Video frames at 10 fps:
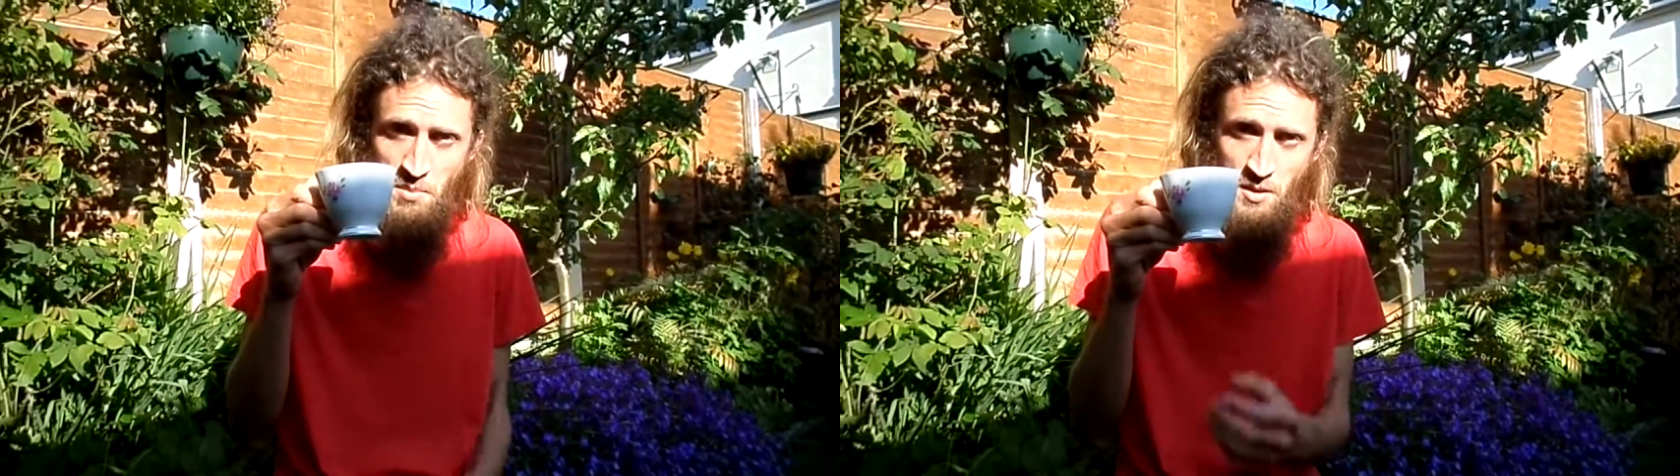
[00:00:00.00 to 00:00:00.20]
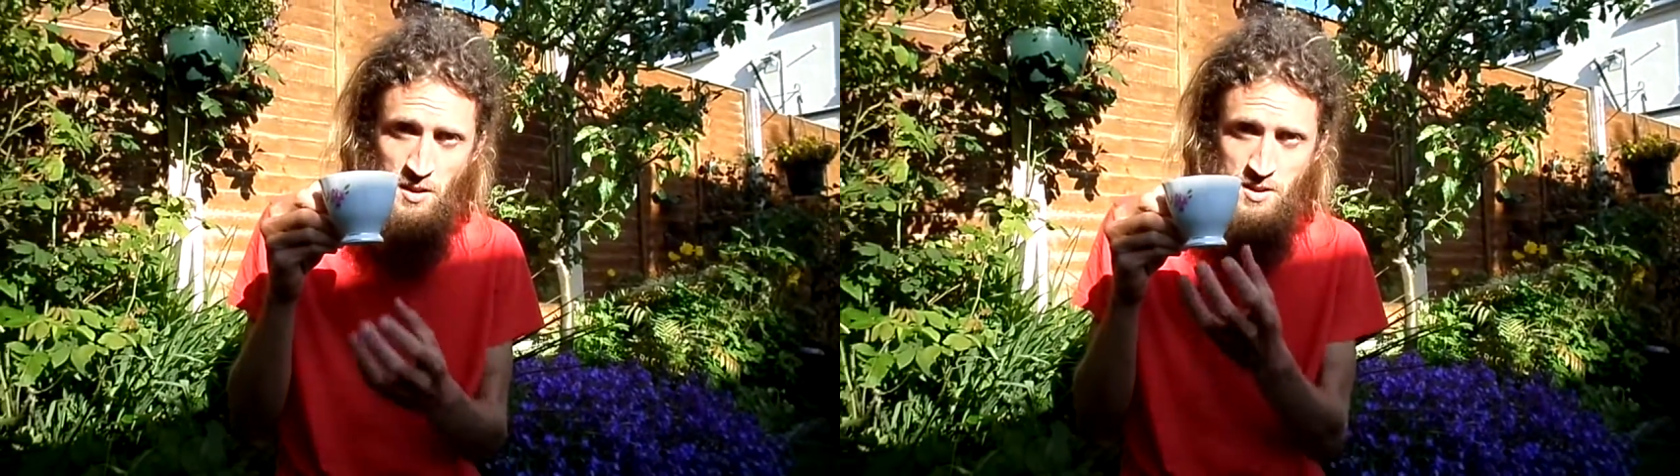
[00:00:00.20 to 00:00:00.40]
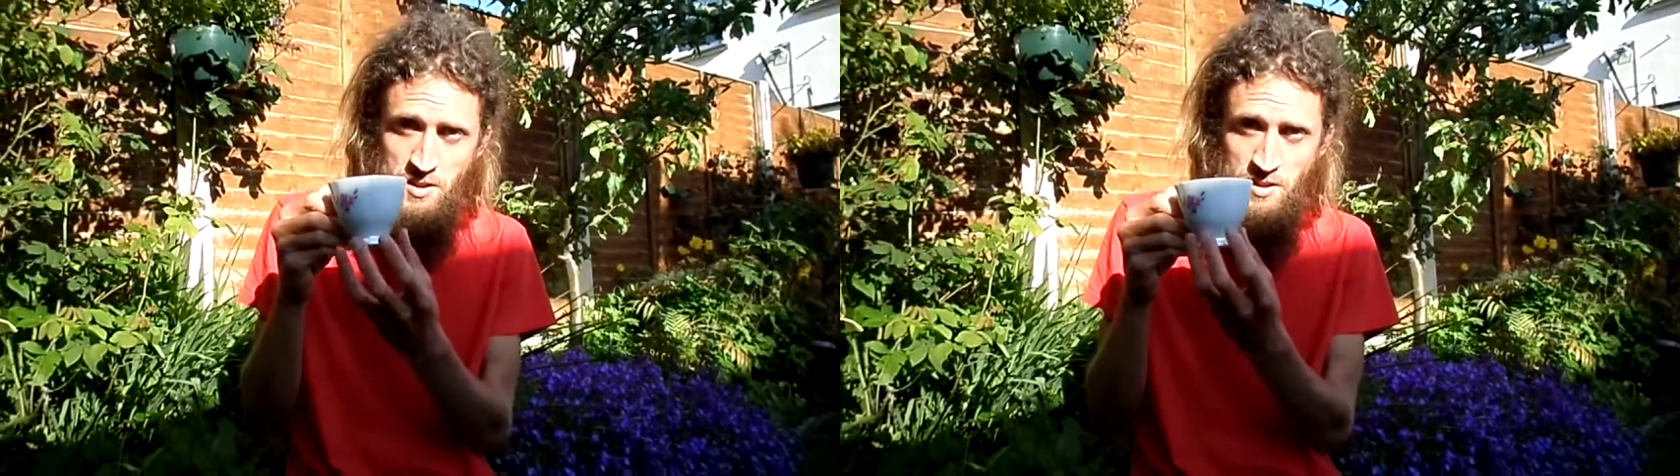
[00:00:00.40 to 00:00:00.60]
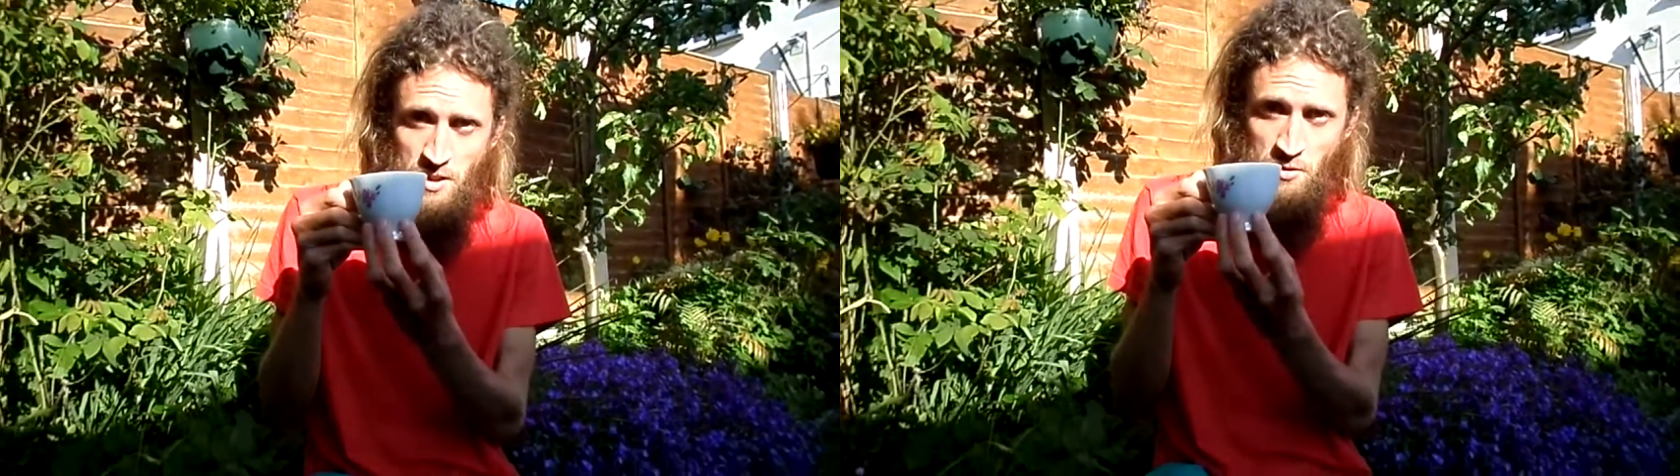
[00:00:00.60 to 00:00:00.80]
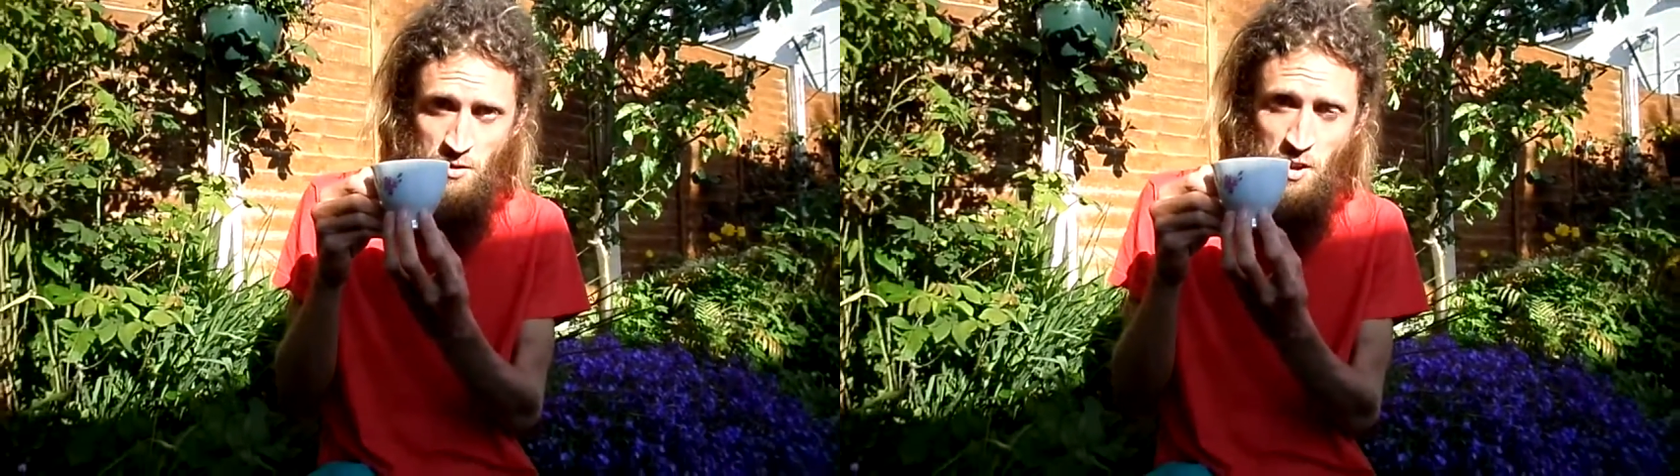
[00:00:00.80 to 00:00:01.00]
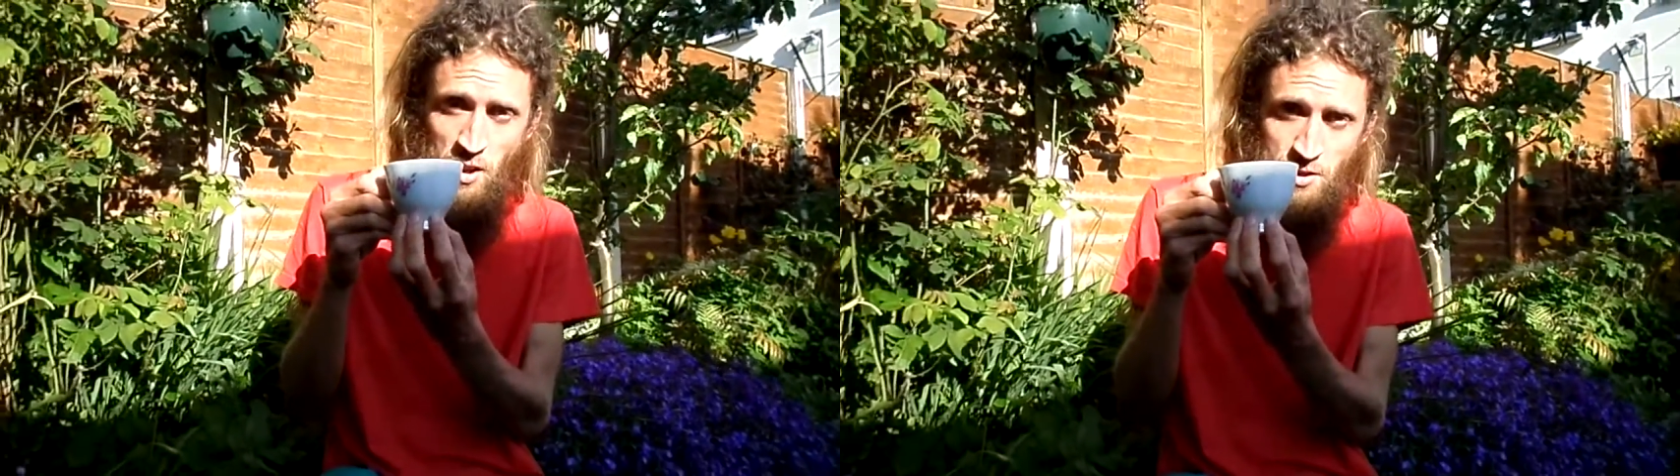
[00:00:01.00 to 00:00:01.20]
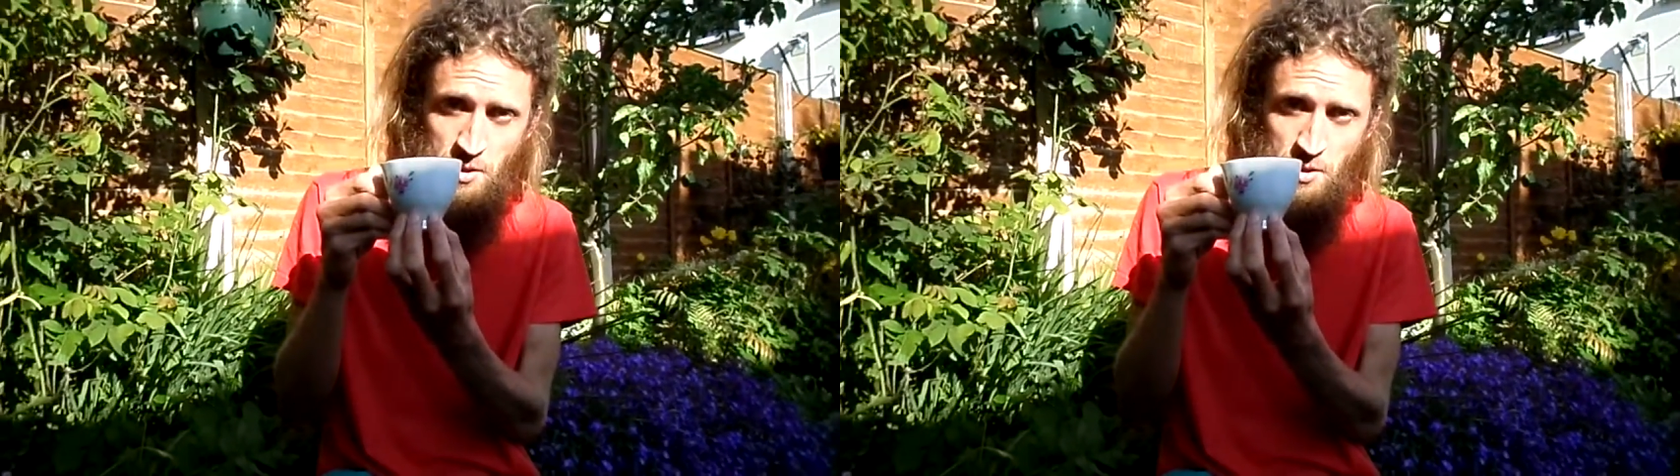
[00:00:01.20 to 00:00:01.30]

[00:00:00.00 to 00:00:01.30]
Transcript: but it's called